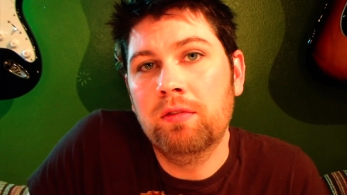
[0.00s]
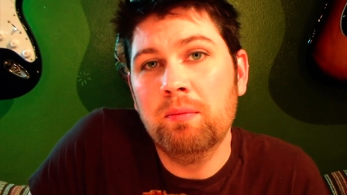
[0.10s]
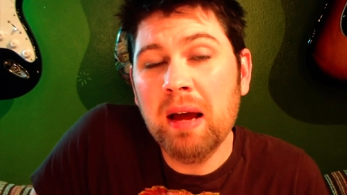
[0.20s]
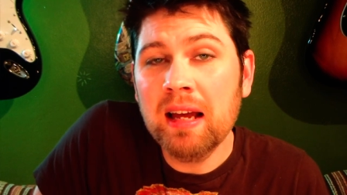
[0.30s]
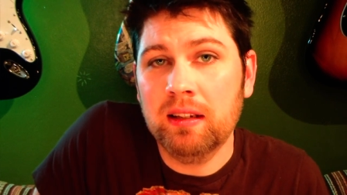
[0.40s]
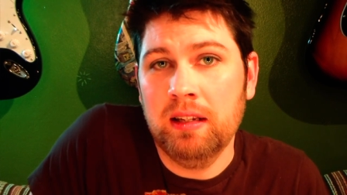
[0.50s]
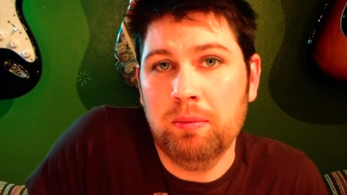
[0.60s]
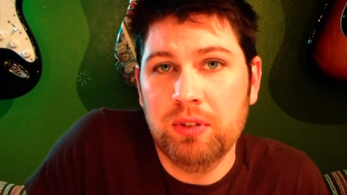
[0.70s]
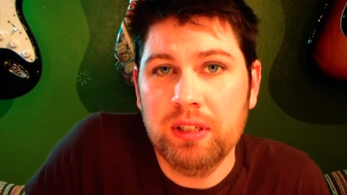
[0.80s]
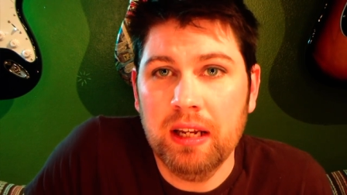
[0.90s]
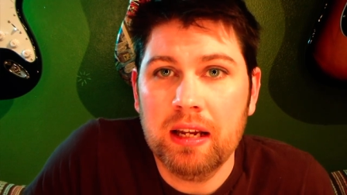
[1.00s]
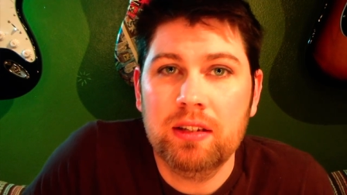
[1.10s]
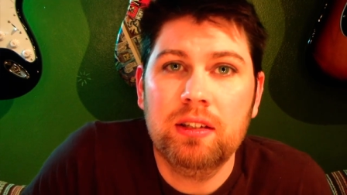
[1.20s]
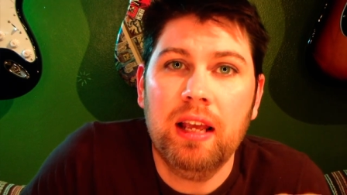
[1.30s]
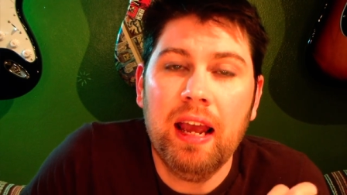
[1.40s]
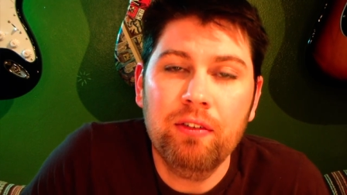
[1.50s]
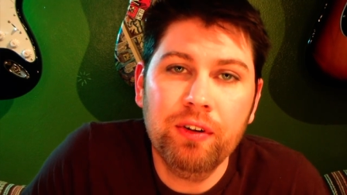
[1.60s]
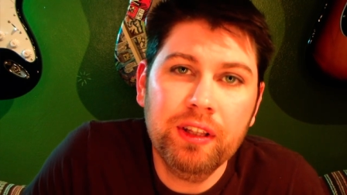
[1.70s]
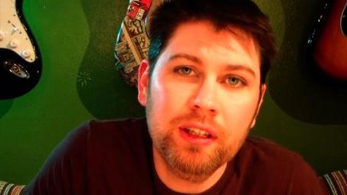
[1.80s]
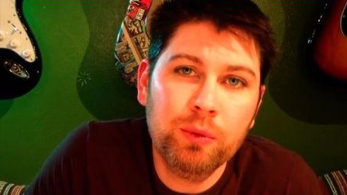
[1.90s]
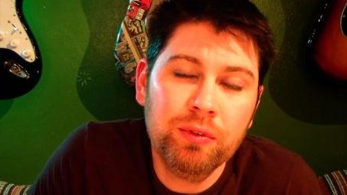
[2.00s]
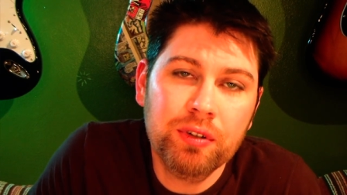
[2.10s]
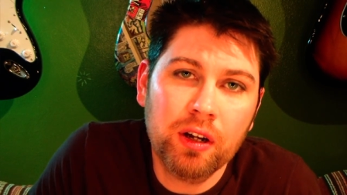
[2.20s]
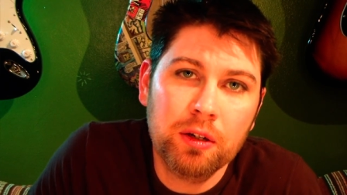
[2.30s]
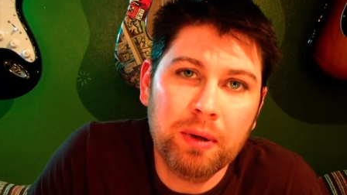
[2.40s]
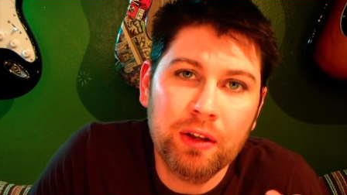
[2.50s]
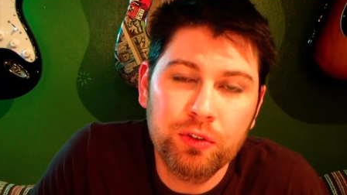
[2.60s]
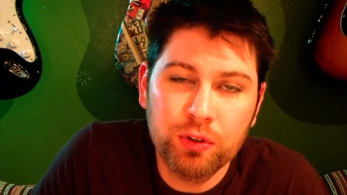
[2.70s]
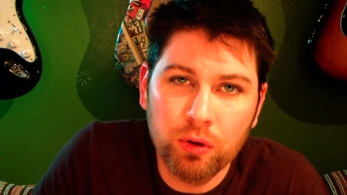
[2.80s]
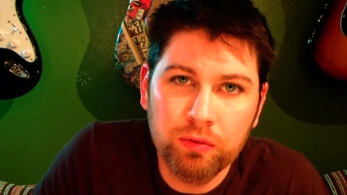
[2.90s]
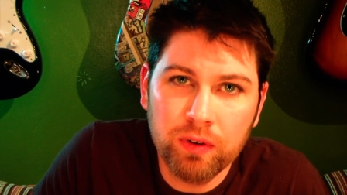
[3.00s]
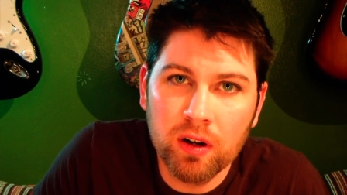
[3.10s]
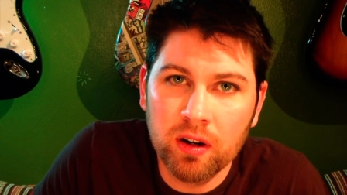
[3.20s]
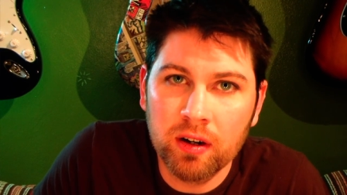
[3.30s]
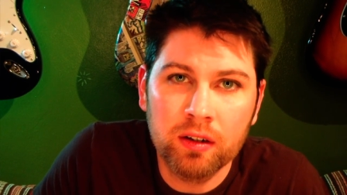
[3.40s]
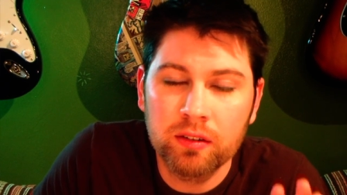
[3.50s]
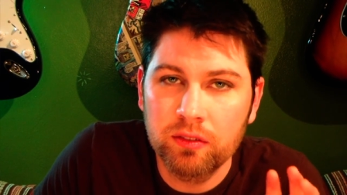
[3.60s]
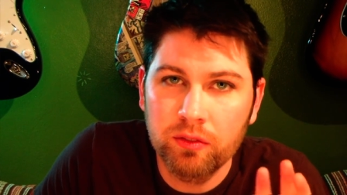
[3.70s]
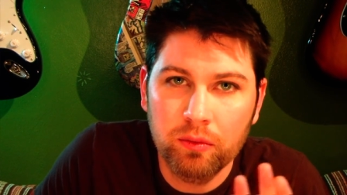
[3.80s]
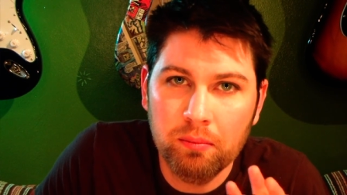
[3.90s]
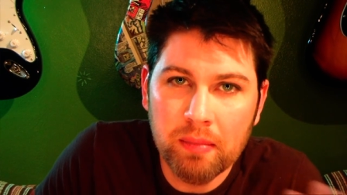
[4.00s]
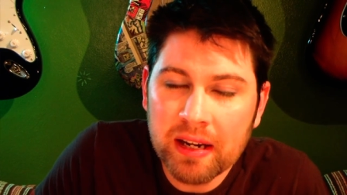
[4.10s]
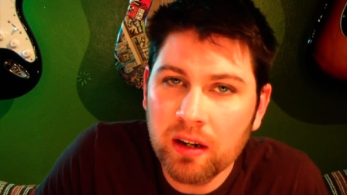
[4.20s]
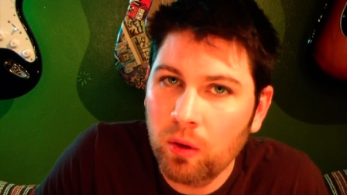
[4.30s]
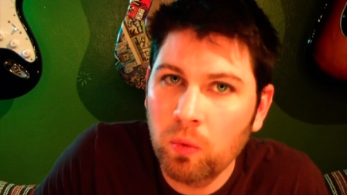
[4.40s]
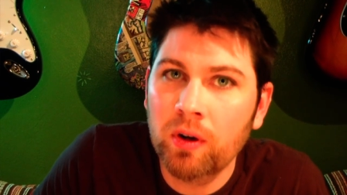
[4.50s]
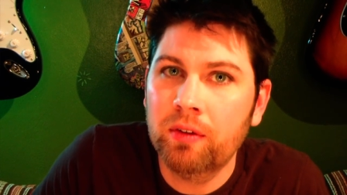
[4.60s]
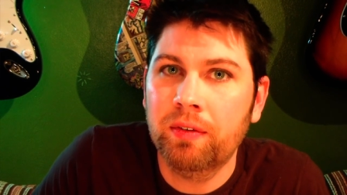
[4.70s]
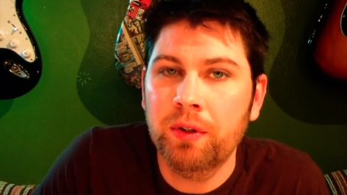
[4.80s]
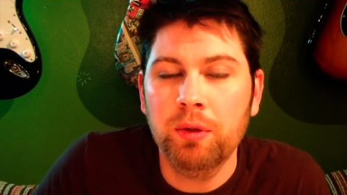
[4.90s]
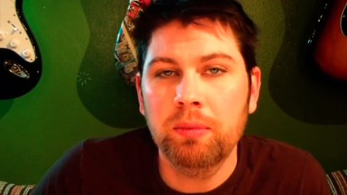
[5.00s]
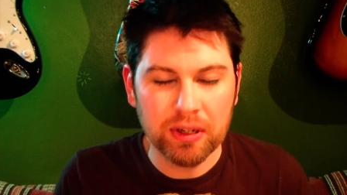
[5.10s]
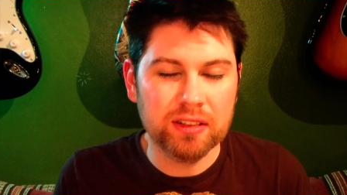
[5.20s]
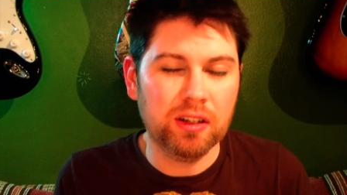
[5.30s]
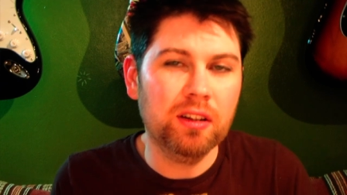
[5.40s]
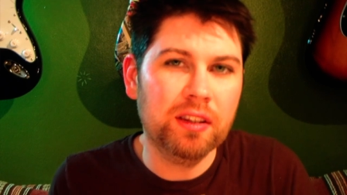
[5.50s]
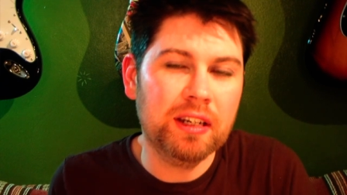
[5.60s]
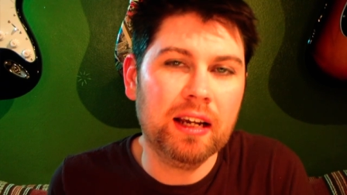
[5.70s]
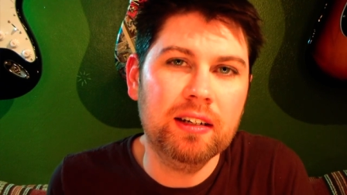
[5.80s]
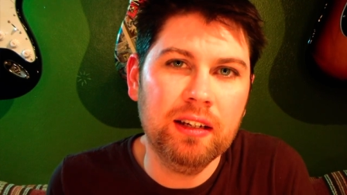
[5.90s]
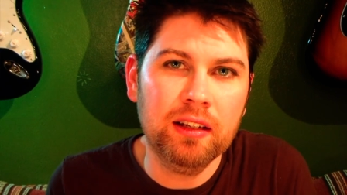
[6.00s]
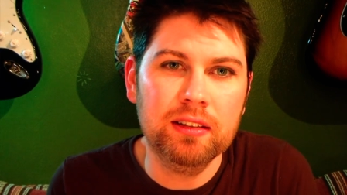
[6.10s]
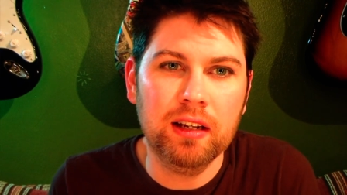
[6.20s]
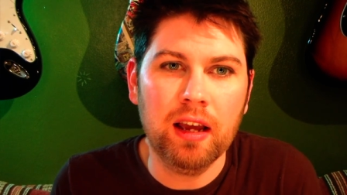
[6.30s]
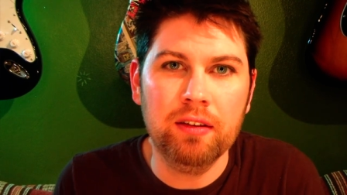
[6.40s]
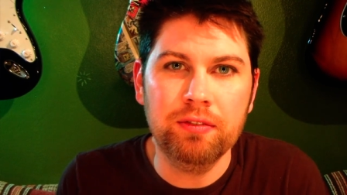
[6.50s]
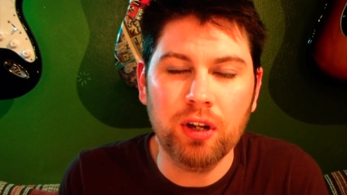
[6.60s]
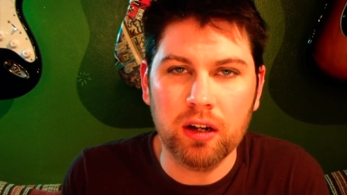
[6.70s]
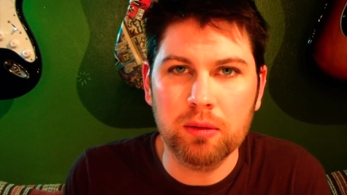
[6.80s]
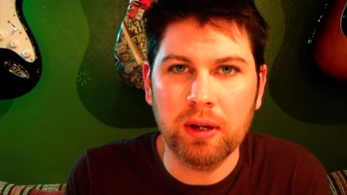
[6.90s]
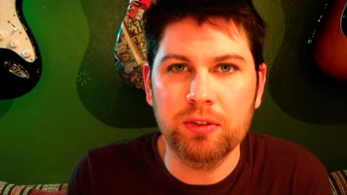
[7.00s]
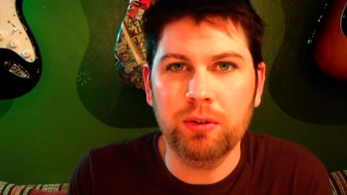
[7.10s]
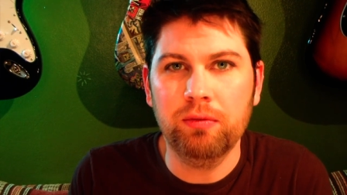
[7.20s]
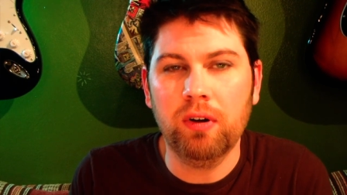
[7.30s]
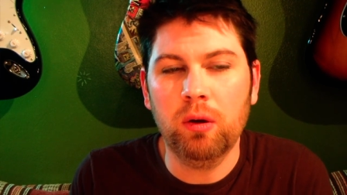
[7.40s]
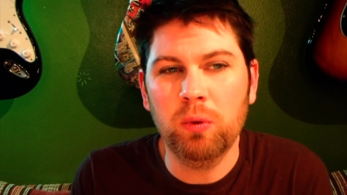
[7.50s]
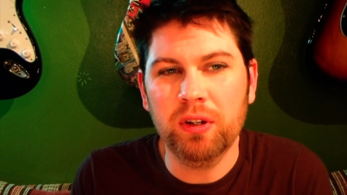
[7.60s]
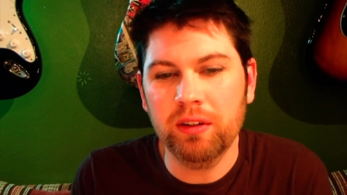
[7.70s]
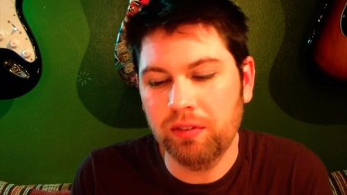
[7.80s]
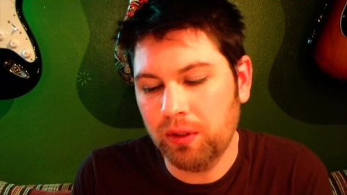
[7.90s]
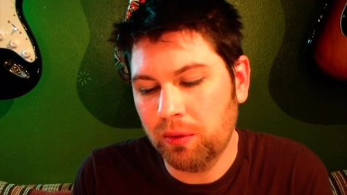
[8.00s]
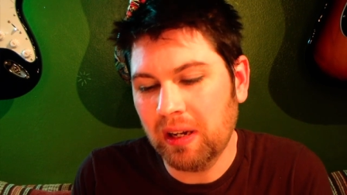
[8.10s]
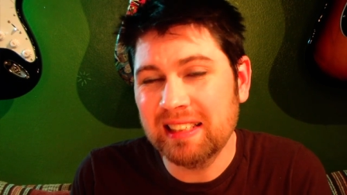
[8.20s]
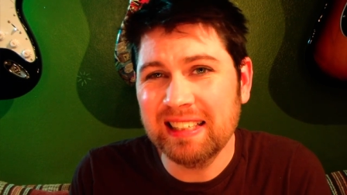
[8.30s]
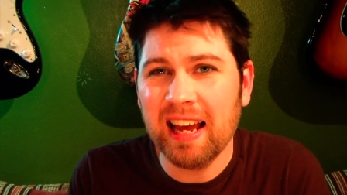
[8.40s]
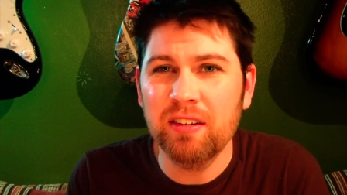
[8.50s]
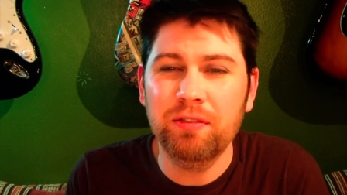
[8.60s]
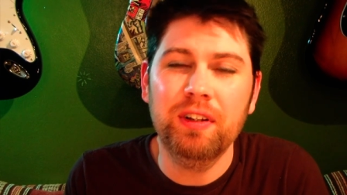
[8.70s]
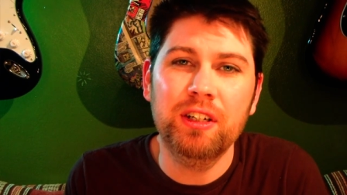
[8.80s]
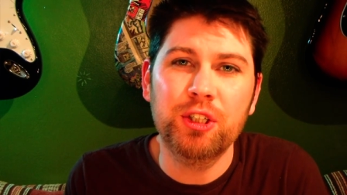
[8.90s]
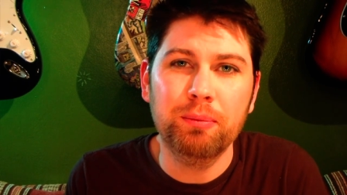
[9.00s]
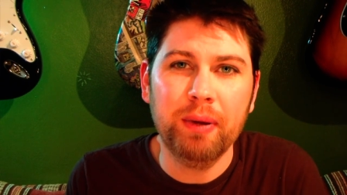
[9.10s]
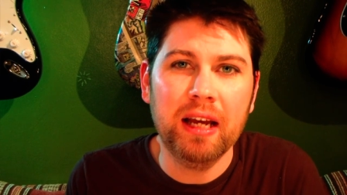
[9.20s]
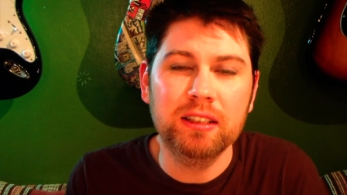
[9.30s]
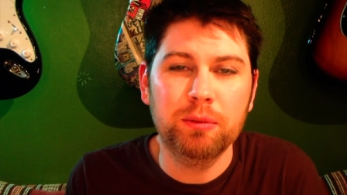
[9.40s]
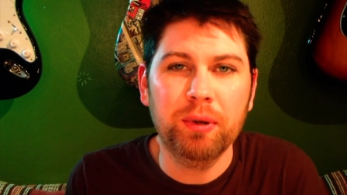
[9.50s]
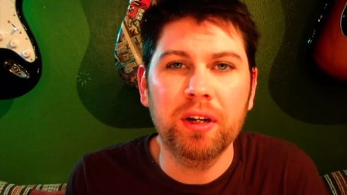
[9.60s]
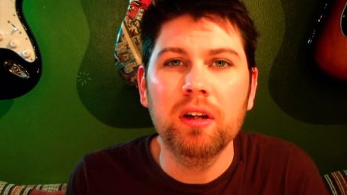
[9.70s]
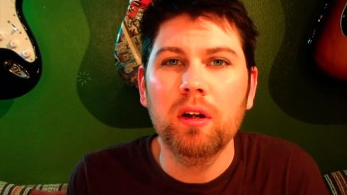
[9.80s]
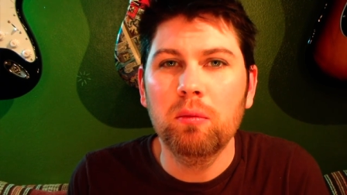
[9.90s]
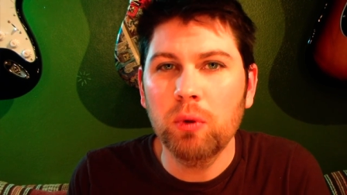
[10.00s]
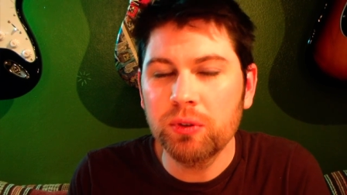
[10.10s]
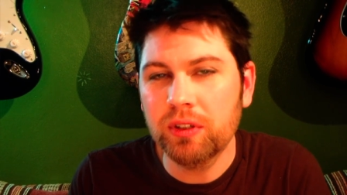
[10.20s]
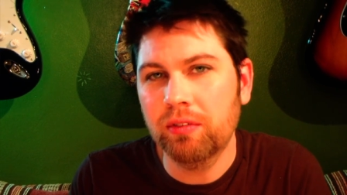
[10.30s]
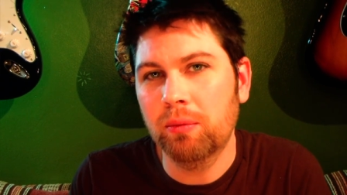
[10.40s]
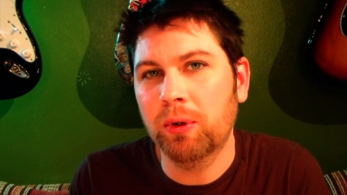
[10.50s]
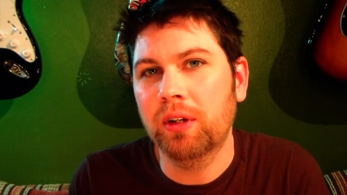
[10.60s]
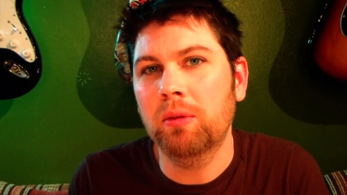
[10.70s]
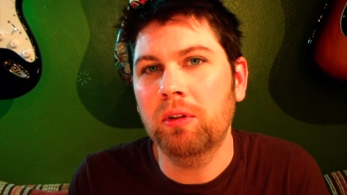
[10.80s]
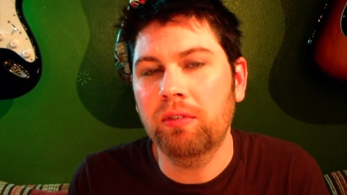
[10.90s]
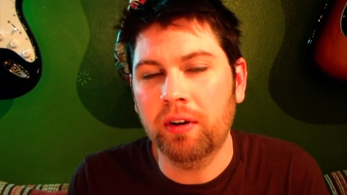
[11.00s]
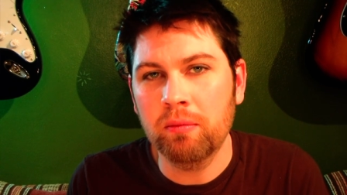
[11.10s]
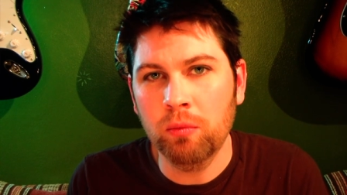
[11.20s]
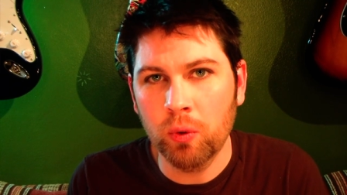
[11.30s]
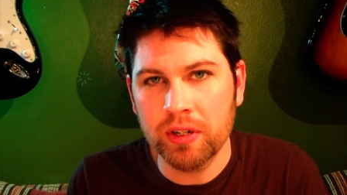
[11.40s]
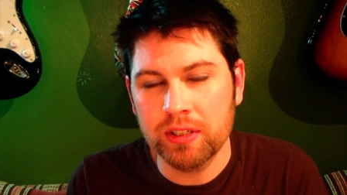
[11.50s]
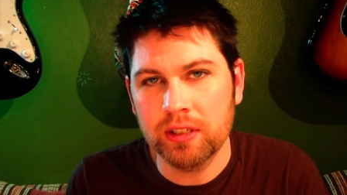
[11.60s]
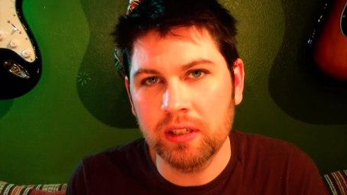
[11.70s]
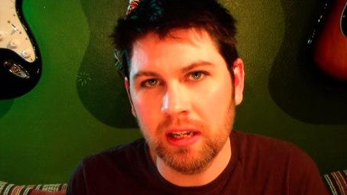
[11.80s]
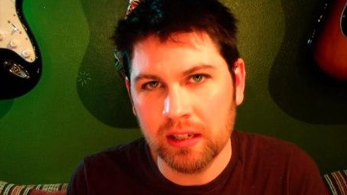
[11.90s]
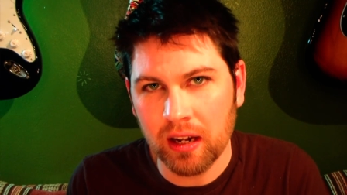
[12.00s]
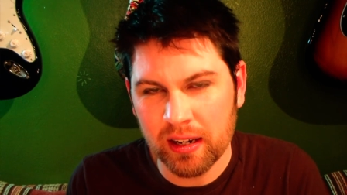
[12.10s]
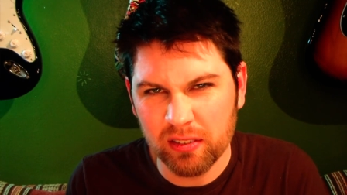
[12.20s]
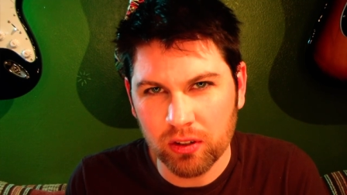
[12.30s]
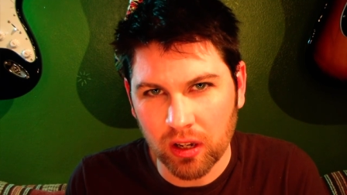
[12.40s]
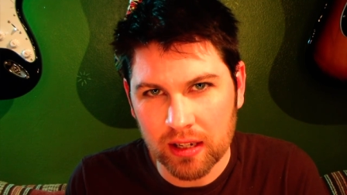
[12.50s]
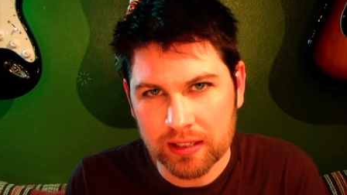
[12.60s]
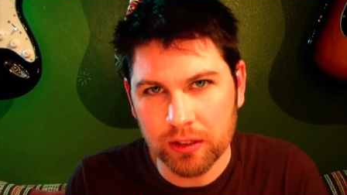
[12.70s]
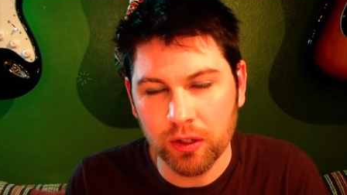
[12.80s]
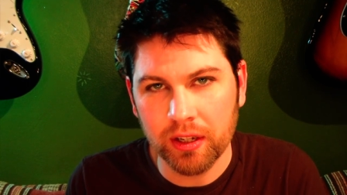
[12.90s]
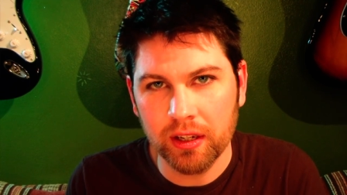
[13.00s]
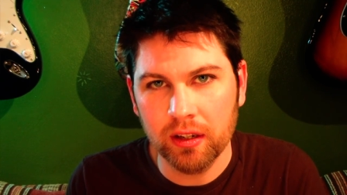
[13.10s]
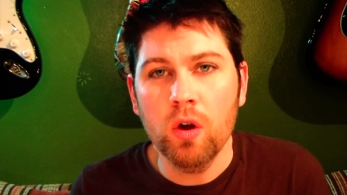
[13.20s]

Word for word: matte lipsticks, everything that we've talked about so far may not work for you because all of the techniques that I've talked about so far will give you a satin finish at best, but most of them are going to be very moist and, and kind of glossy looking.